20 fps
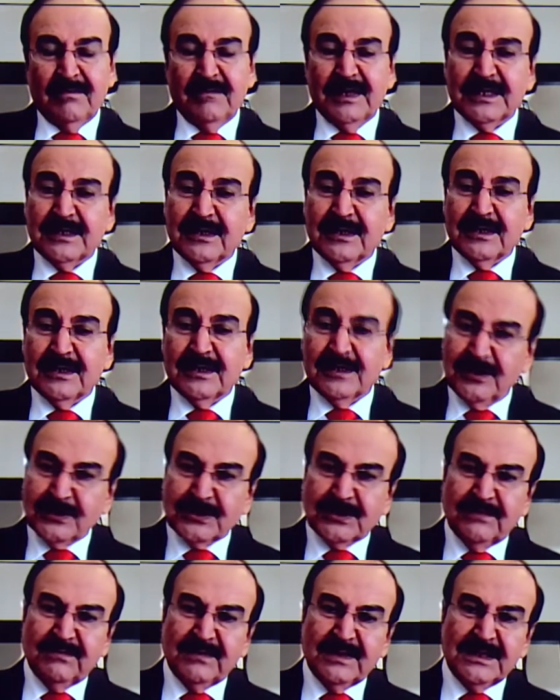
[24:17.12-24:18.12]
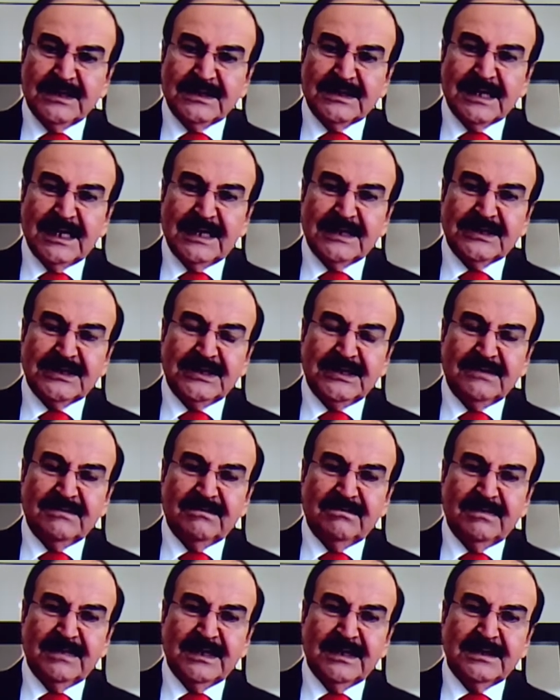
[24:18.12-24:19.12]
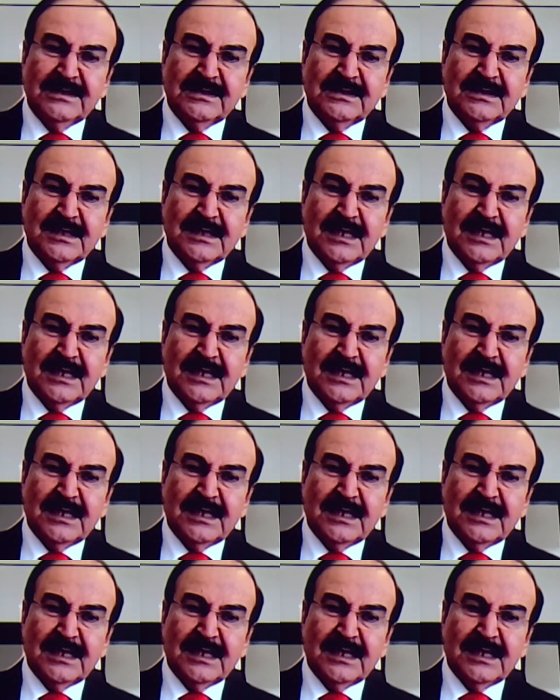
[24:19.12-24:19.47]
But lots of these achievements